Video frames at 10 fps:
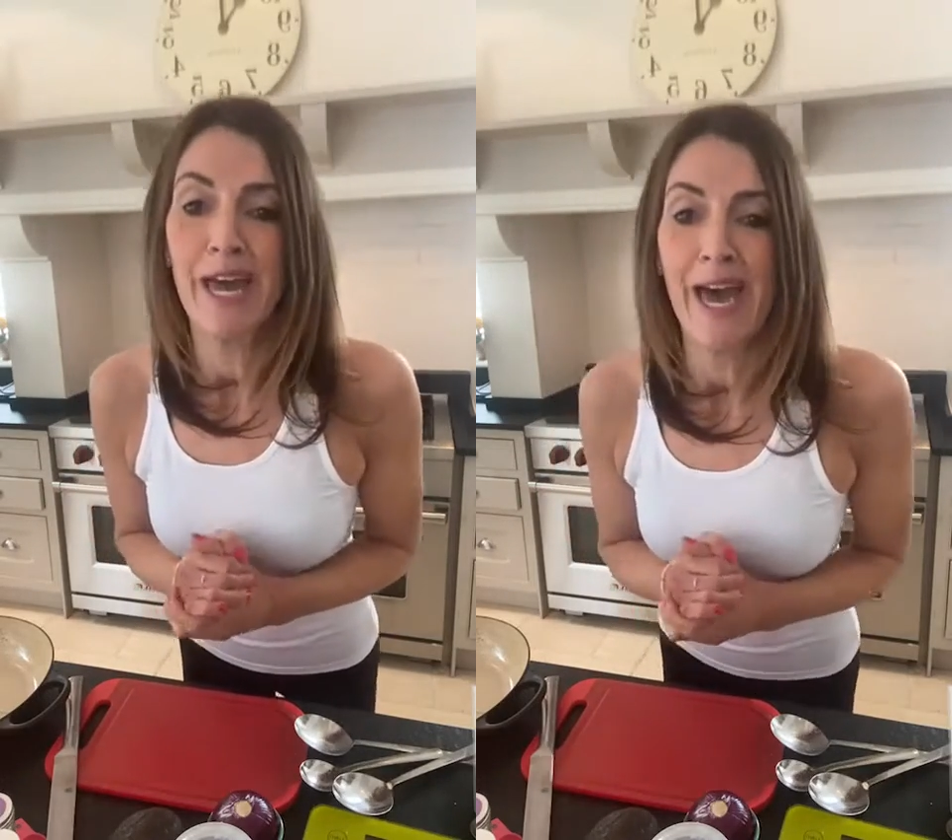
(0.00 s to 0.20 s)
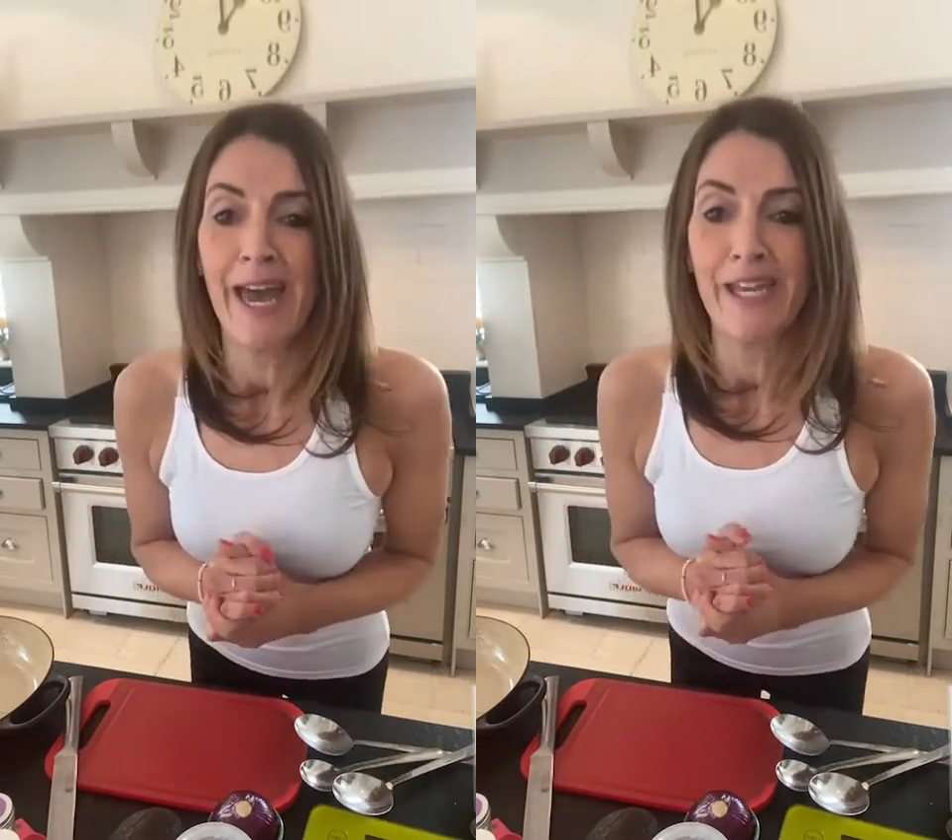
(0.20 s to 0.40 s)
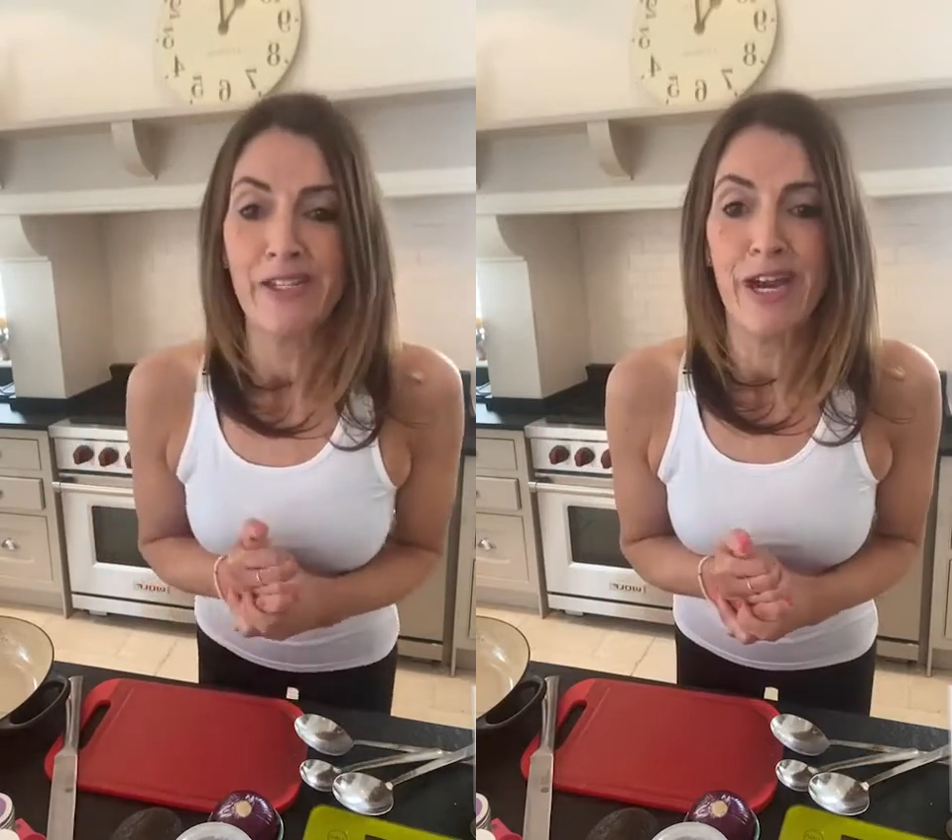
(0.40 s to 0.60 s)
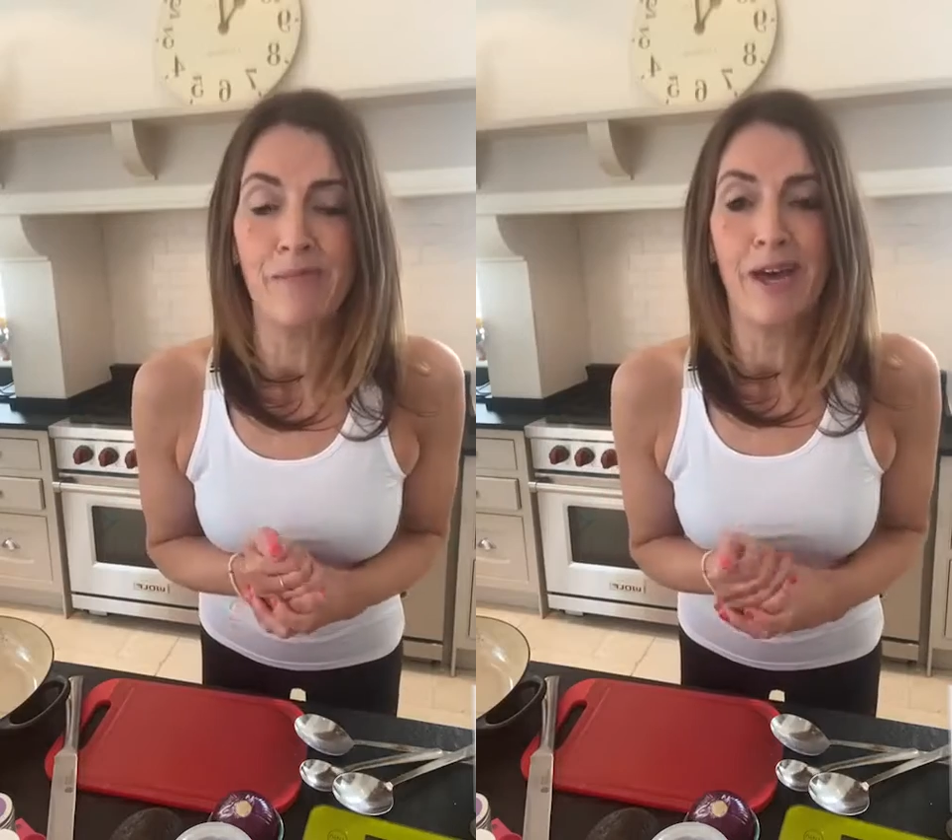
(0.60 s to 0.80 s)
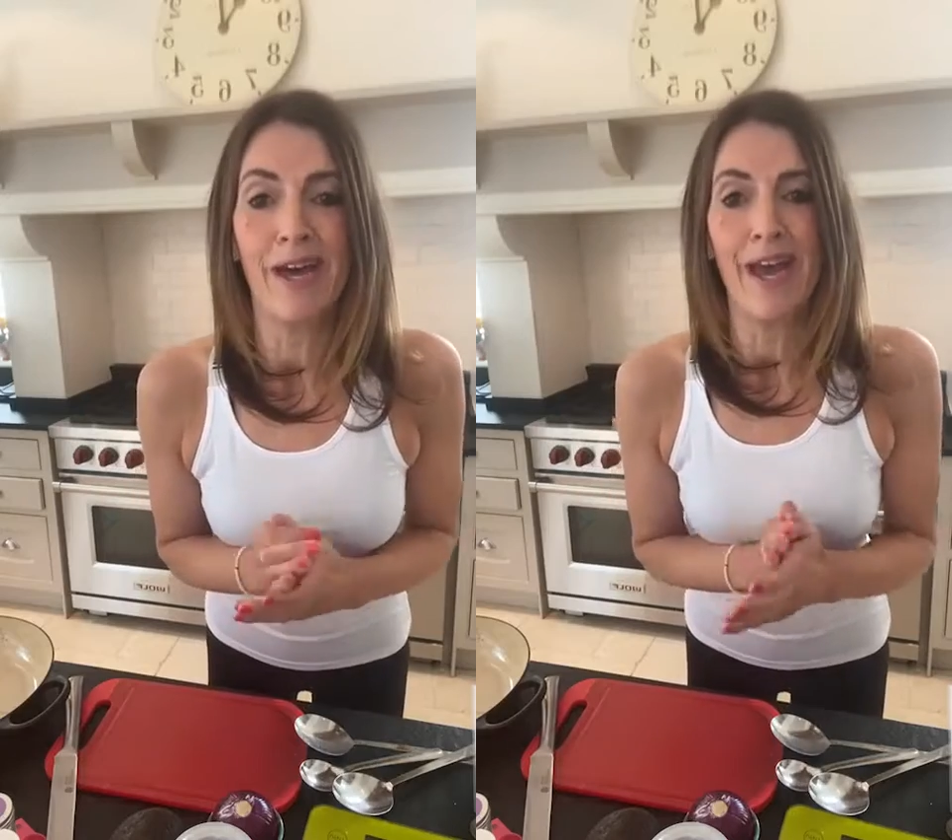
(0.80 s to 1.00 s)
Hey
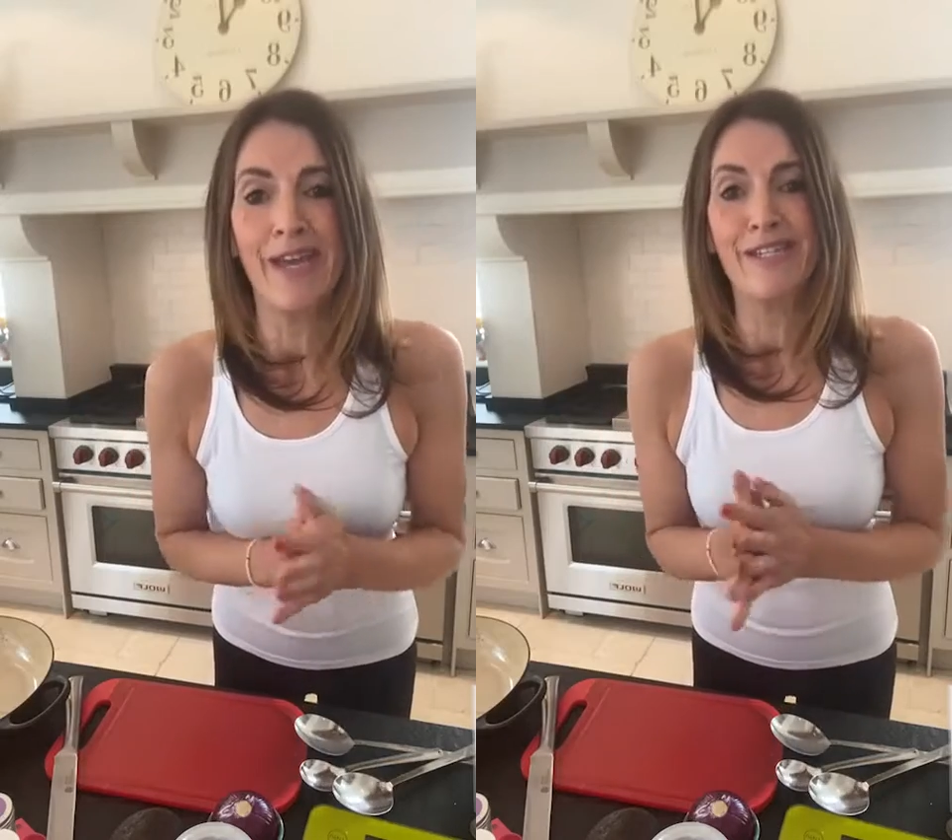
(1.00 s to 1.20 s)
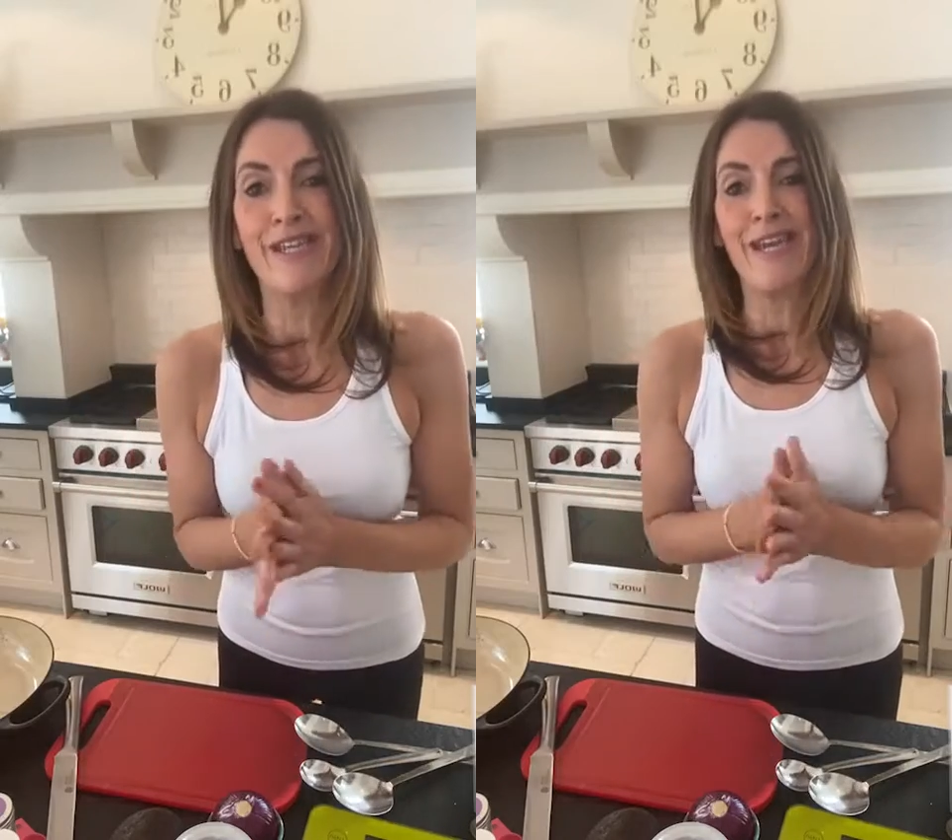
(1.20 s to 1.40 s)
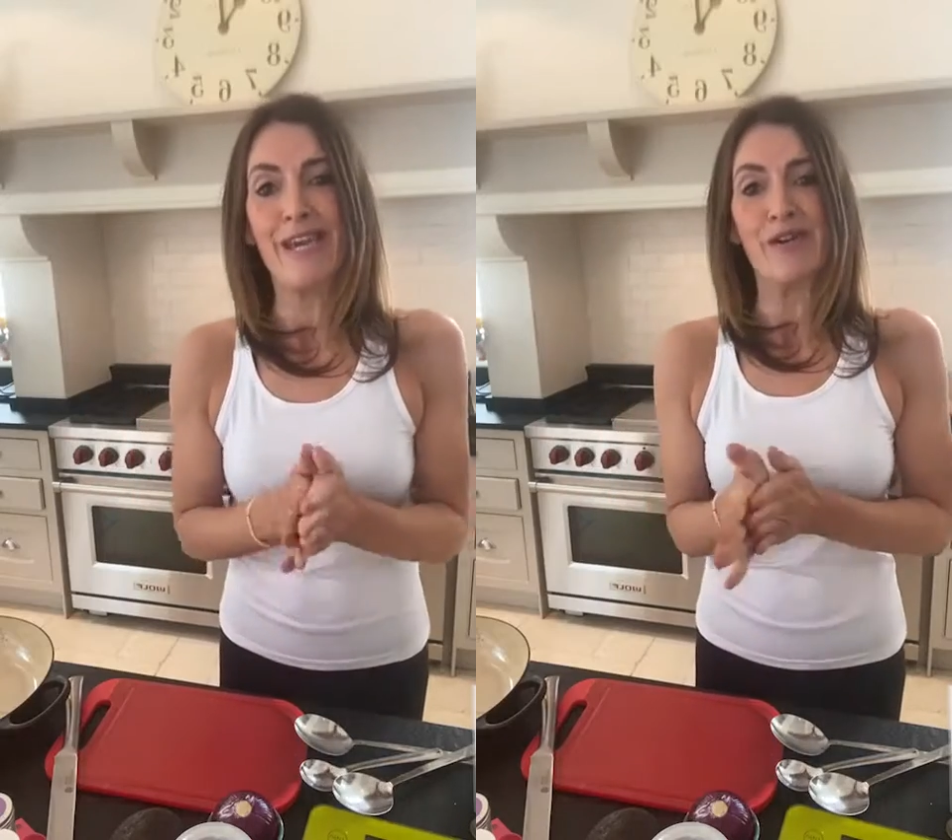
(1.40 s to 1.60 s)
Gemma, hey Jilly,